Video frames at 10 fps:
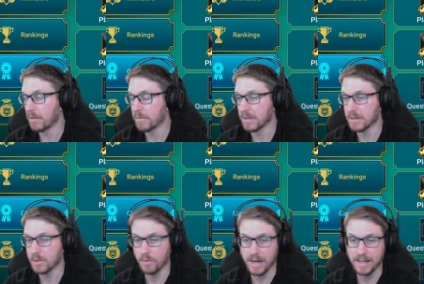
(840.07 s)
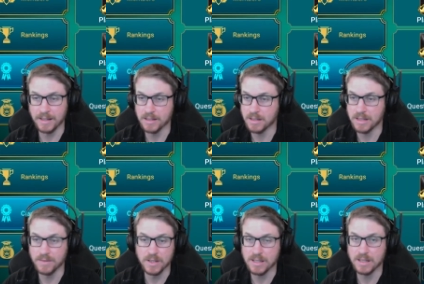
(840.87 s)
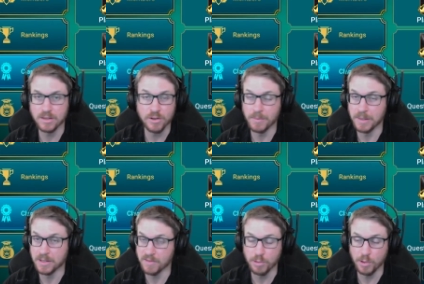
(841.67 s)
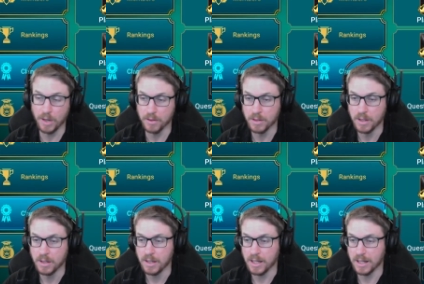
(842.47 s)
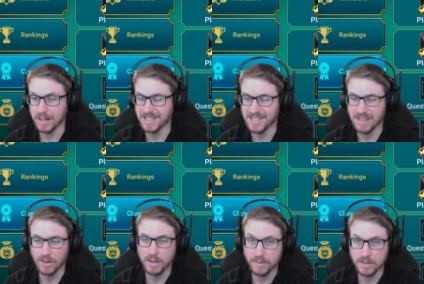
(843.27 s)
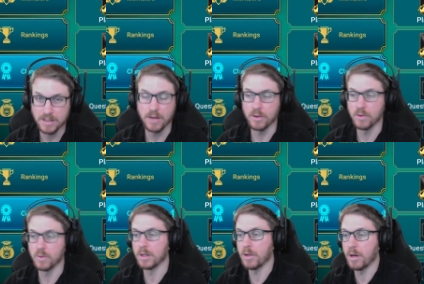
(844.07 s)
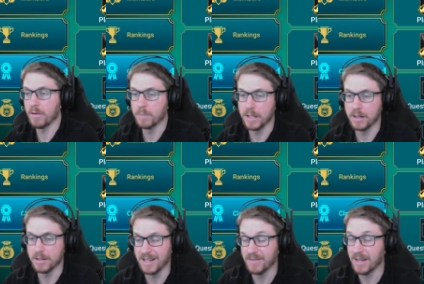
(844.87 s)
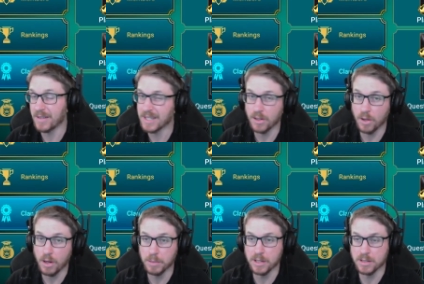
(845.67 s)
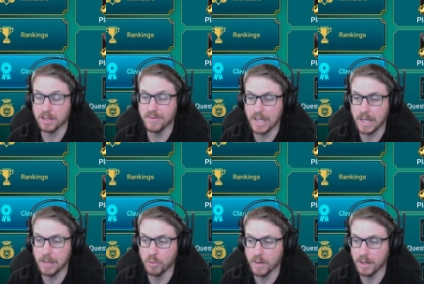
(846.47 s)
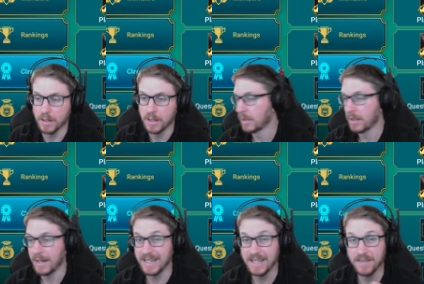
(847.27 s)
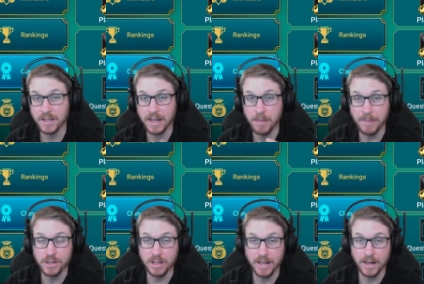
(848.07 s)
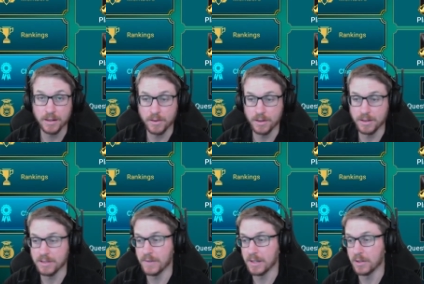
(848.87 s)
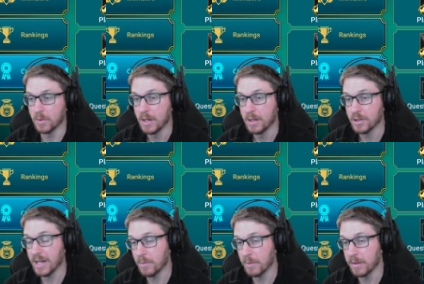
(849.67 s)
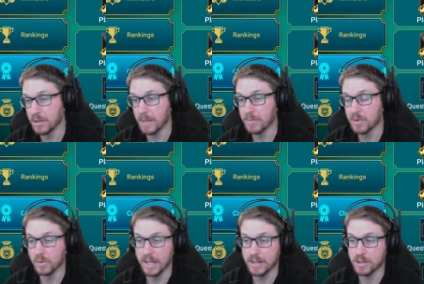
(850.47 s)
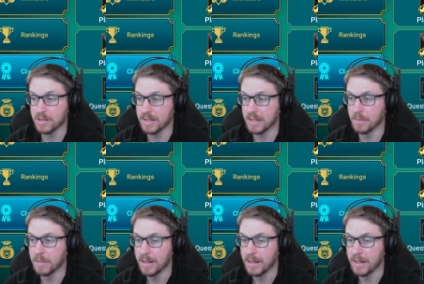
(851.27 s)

for this horrendous C V C tournaments they've put out, because uh, it's still left a sour note in a lot of players, and I've, I've seen a lot of players leave the game over it. And even like I mentioned earlier in this video, chatting with the Gemstone Legends team,